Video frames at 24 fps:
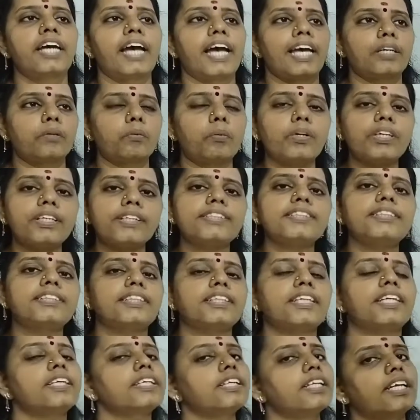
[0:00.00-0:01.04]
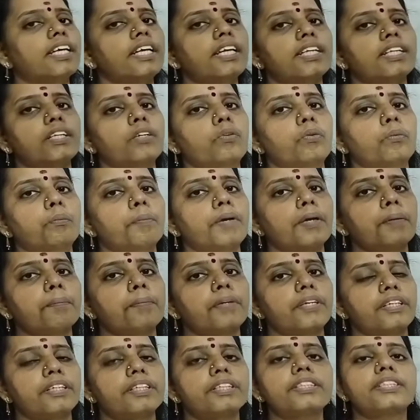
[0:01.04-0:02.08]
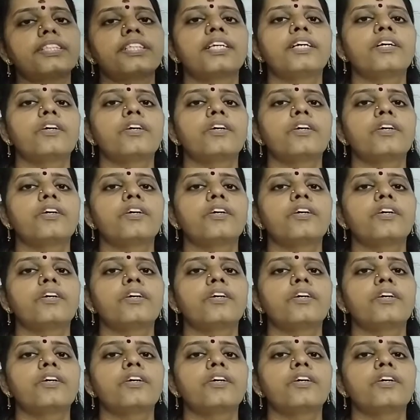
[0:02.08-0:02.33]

And what is written there in the paper is